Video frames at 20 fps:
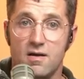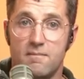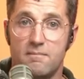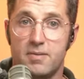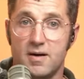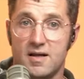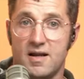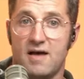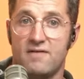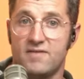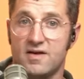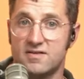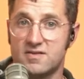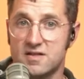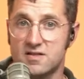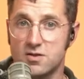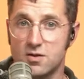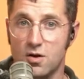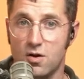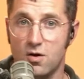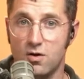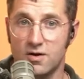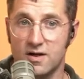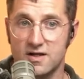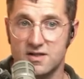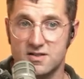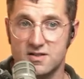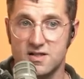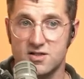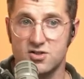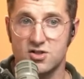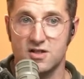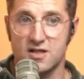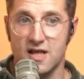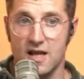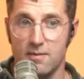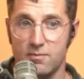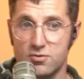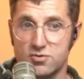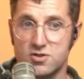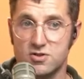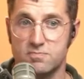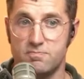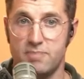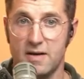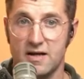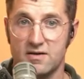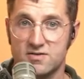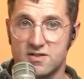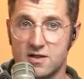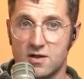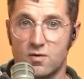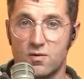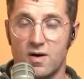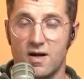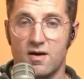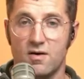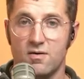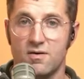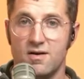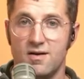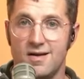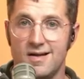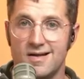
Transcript: But I've got this long extension cable just bouncing around.